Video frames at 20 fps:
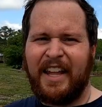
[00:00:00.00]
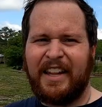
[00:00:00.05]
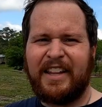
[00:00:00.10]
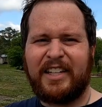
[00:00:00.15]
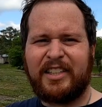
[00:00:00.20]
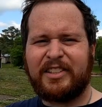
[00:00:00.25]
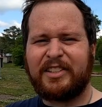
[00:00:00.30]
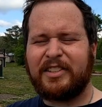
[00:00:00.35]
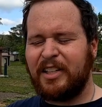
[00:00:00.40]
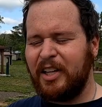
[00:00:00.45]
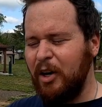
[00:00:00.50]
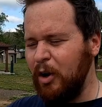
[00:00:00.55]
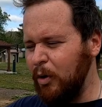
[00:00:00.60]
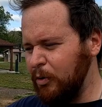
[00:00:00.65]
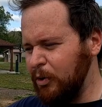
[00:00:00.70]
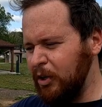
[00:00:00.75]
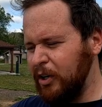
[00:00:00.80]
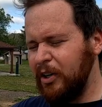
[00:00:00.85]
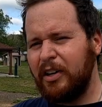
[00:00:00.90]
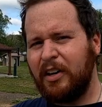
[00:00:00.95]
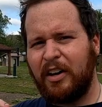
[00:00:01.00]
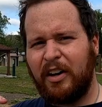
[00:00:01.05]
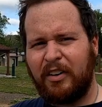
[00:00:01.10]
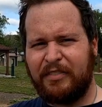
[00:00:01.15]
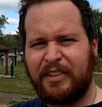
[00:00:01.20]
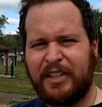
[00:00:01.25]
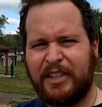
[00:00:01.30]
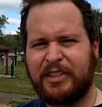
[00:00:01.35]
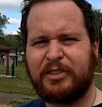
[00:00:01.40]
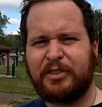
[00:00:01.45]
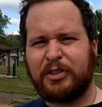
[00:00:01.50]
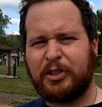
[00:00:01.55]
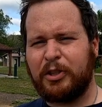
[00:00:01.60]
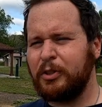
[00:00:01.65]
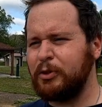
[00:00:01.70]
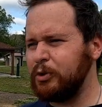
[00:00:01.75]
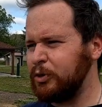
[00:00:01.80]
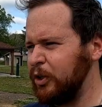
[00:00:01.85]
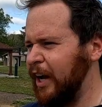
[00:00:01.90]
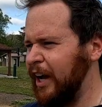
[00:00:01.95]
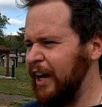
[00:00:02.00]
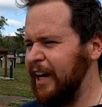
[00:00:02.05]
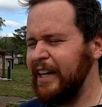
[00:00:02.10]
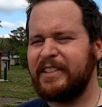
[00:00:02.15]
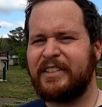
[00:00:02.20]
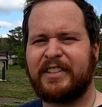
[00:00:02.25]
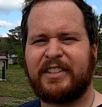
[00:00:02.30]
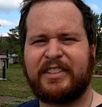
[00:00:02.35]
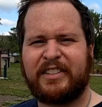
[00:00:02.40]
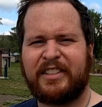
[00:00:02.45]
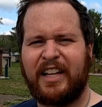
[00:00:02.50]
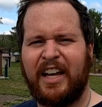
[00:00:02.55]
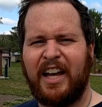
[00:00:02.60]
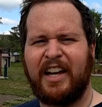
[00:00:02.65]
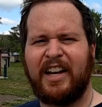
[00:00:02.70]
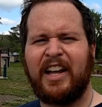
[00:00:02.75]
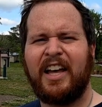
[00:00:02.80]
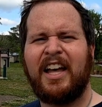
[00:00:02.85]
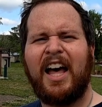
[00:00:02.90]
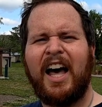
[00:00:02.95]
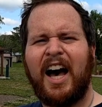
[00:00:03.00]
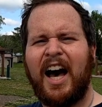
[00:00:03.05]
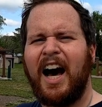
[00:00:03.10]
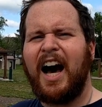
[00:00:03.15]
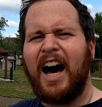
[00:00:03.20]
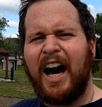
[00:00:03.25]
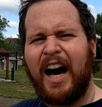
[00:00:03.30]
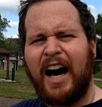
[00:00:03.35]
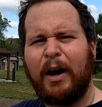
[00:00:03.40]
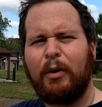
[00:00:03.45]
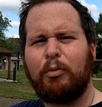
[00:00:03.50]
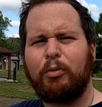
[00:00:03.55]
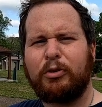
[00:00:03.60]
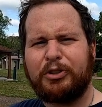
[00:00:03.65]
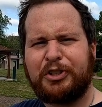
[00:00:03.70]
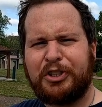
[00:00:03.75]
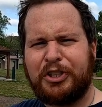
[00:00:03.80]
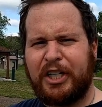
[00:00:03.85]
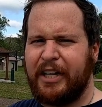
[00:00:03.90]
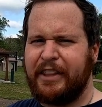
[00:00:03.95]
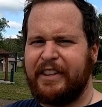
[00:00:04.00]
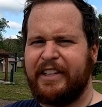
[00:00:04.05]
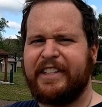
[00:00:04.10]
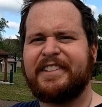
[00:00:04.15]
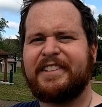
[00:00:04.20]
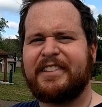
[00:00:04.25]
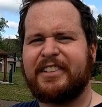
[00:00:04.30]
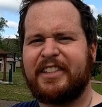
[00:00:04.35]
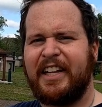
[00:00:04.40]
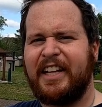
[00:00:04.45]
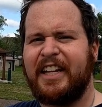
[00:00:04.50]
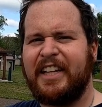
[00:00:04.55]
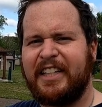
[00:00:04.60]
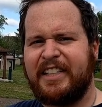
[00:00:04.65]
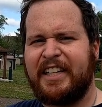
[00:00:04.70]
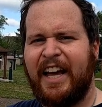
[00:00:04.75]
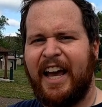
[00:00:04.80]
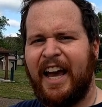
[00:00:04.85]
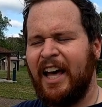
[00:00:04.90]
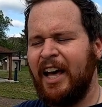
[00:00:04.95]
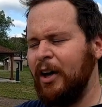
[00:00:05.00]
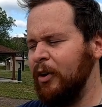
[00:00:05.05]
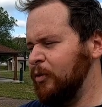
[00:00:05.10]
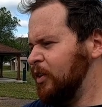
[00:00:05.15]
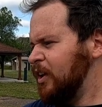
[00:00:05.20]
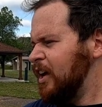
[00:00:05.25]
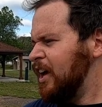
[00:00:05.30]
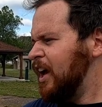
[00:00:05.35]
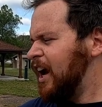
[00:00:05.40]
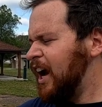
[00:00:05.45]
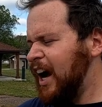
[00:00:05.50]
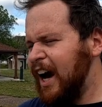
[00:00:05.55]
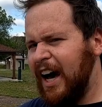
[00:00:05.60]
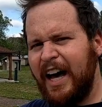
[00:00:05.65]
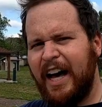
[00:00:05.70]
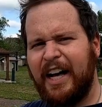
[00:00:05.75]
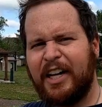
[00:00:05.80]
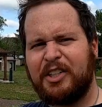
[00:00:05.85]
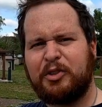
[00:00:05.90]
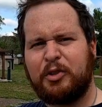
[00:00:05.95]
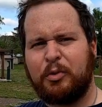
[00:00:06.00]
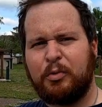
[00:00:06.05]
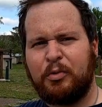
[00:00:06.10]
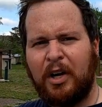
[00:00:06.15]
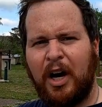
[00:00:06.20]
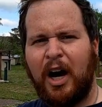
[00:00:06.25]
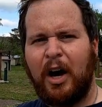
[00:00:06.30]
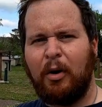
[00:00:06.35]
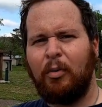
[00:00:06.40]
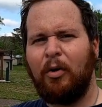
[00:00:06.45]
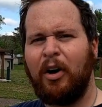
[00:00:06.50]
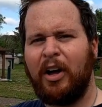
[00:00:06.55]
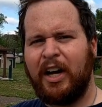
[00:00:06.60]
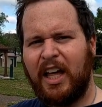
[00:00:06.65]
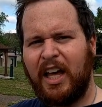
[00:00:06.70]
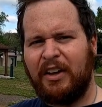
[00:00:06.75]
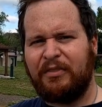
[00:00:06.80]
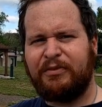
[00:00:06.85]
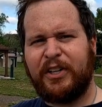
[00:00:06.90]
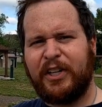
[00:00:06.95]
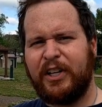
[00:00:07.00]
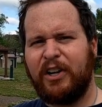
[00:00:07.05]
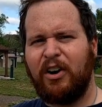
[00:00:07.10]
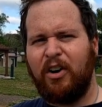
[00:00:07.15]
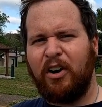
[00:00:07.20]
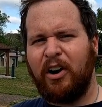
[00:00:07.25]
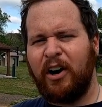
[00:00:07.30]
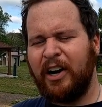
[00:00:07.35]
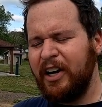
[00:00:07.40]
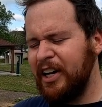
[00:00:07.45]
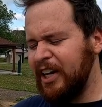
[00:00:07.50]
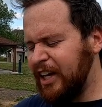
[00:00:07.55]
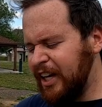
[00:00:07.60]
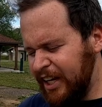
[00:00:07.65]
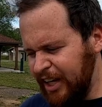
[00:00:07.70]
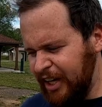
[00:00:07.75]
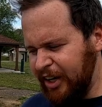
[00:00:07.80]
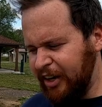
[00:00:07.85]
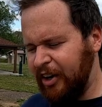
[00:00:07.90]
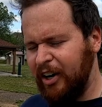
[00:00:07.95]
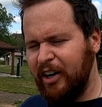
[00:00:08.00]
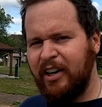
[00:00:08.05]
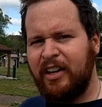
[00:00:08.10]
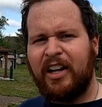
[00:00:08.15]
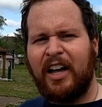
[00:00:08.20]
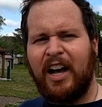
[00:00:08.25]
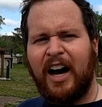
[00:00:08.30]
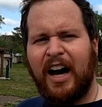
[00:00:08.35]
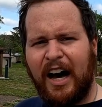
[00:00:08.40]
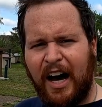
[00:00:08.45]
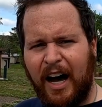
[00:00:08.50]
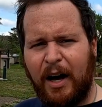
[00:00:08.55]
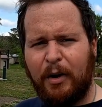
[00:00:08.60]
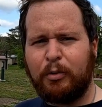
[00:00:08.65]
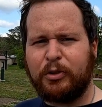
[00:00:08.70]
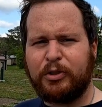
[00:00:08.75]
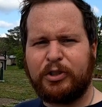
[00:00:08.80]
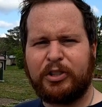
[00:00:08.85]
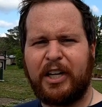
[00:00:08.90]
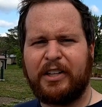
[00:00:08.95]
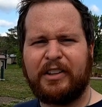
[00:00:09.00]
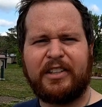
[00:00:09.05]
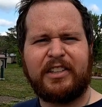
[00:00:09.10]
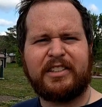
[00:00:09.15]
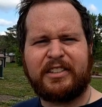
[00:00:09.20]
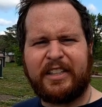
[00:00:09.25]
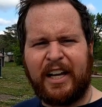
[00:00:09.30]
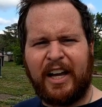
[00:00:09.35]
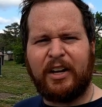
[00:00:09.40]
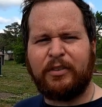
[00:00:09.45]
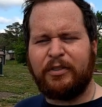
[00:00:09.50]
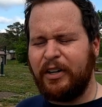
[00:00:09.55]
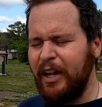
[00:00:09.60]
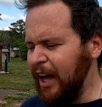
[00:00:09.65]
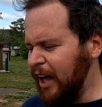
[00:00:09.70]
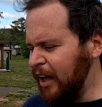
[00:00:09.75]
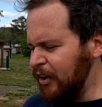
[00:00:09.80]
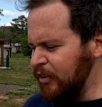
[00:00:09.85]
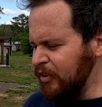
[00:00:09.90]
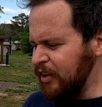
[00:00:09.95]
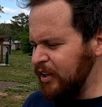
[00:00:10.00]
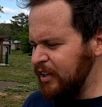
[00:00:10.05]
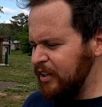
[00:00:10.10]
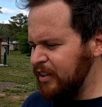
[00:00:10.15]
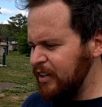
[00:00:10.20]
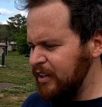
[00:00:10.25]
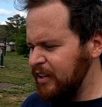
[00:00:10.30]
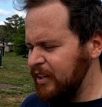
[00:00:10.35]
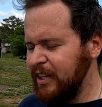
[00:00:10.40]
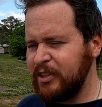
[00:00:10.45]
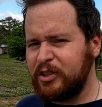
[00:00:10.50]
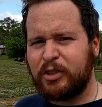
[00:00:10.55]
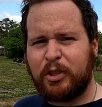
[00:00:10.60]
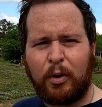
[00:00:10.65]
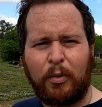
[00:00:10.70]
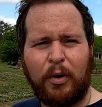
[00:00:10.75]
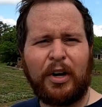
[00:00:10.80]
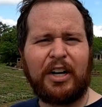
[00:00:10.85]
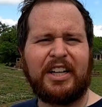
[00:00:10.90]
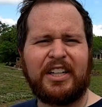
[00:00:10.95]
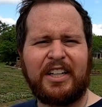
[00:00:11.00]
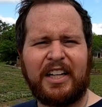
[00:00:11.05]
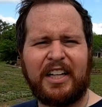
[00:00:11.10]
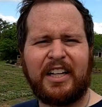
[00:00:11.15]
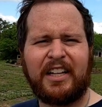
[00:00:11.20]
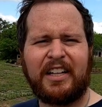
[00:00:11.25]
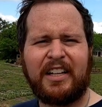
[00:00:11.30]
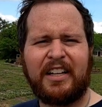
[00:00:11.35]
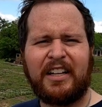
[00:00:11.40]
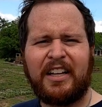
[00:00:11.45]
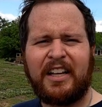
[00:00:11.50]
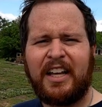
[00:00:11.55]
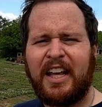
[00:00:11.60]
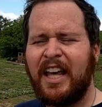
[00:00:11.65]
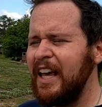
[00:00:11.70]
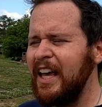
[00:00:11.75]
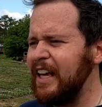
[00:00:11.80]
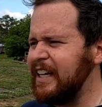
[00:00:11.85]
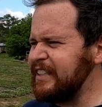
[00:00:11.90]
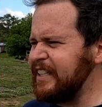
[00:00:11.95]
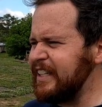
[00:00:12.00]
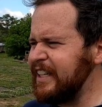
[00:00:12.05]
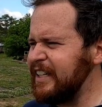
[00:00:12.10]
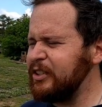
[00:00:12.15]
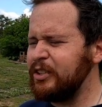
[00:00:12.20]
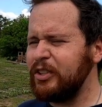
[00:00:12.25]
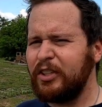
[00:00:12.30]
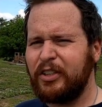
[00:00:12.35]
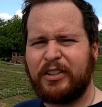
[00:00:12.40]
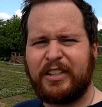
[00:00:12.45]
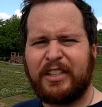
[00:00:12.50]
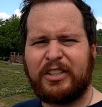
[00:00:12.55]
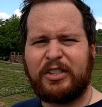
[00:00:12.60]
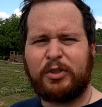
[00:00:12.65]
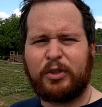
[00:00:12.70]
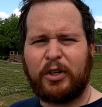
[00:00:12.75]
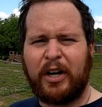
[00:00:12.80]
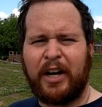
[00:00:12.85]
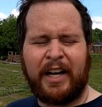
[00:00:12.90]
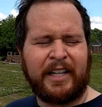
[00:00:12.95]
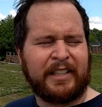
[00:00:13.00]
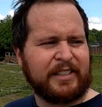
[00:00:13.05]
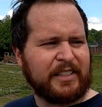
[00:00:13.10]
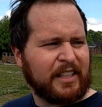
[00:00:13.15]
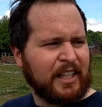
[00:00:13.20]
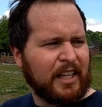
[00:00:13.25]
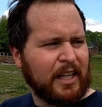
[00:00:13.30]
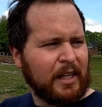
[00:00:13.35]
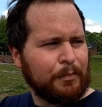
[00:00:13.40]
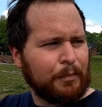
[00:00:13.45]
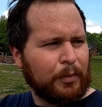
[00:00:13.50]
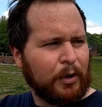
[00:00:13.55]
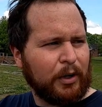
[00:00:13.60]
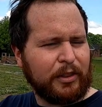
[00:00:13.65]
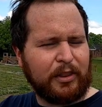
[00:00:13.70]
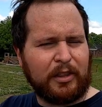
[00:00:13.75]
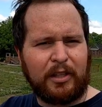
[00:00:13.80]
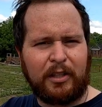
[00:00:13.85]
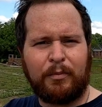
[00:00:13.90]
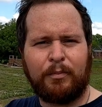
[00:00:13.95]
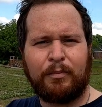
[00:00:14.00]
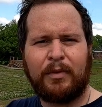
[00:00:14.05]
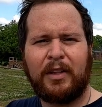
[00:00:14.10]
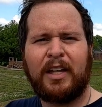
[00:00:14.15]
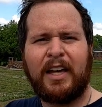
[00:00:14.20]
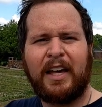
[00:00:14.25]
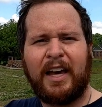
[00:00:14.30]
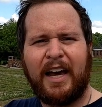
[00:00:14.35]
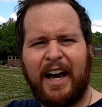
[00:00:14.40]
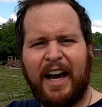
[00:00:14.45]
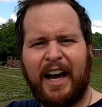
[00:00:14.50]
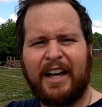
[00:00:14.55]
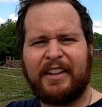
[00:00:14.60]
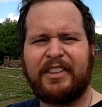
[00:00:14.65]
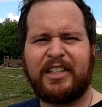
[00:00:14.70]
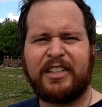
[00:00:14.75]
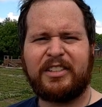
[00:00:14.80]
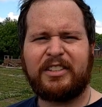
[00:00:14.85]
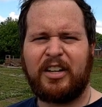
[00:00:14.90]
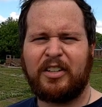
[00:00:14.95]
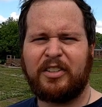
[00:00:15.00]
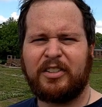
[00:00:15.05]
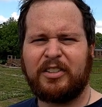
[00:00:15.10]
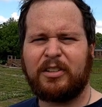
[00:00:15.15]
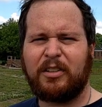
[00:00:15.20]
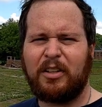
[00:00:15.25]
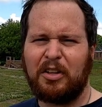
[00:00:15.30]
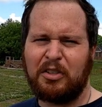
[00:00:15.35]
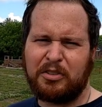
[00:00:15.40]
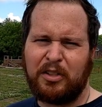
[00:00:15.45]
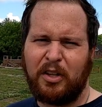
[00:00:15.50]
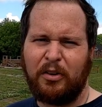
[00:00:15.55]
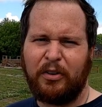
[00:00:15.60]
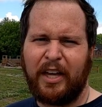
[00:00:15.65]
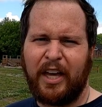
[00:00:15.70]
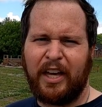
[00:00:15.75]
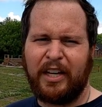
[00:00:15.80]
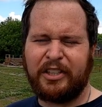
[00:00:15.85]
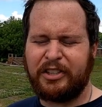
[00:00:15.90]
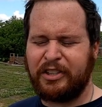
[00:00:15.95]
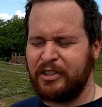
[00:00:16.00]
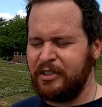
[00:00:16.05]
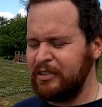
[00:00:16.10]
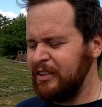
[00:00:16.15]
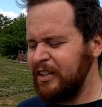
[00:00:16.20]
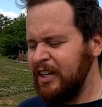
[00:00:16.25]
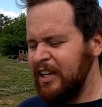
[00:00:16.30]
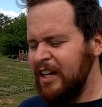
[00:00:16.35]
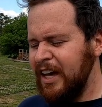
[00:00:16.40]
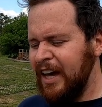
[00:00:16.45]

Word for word: And this, the owner of these two trains said, I will shut this city down. I do not want FDR here. I will shut this town down. And so what he did is he took these trains and he put them at this undisclosed location.